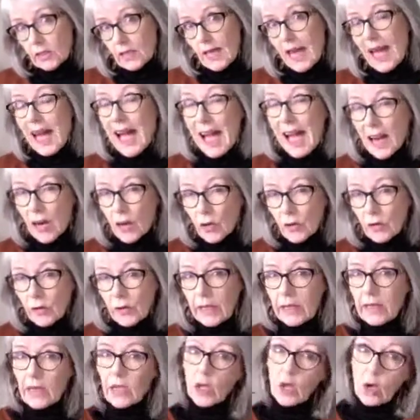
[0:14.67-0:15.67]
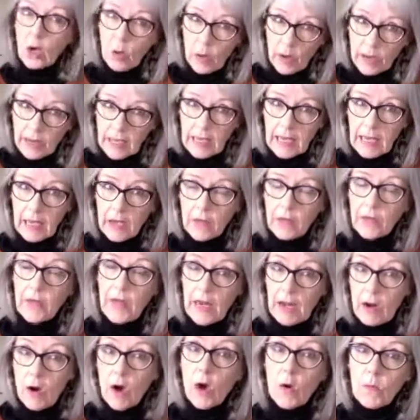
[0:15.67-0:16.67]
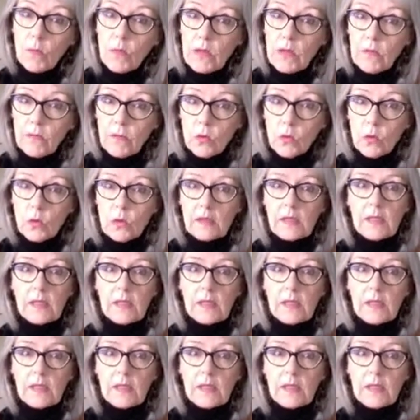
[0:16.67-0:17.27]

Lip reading: hungry quicker than omnivores?